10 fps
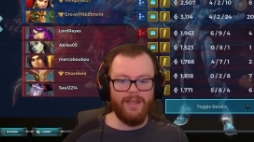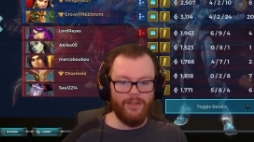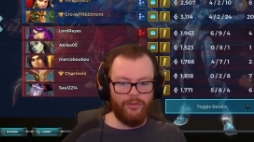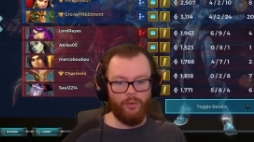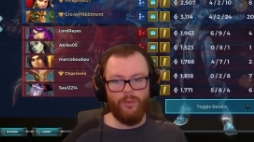
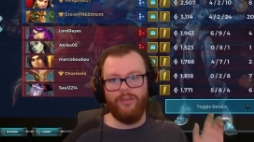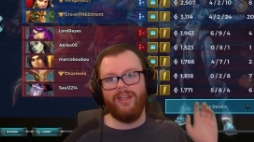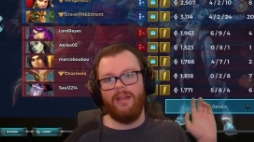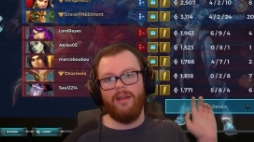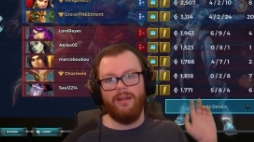So once
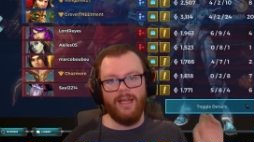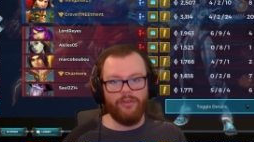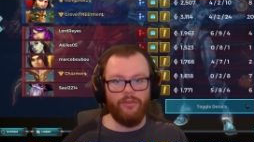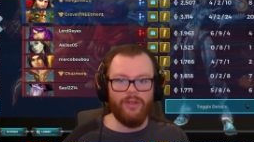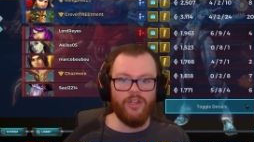again,
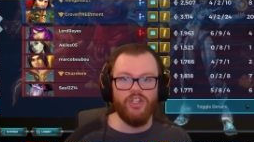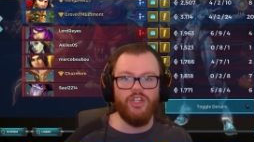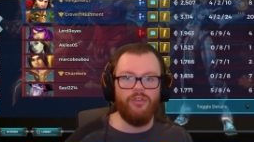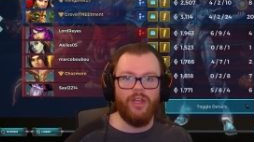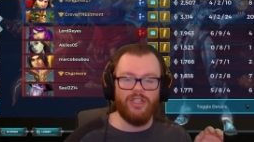
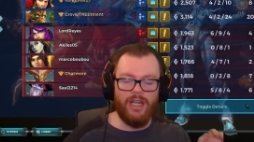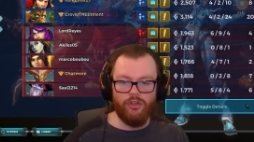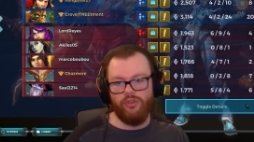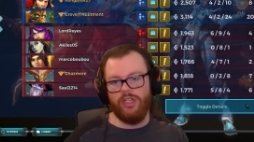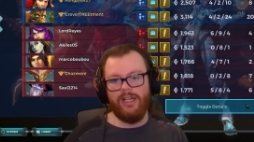nexus.gg slash
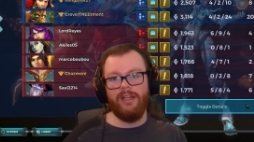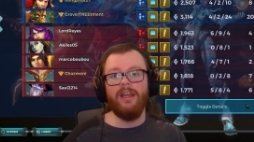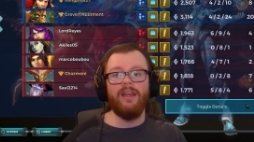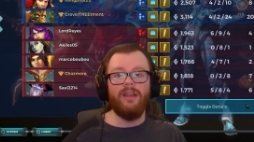andrewchicken.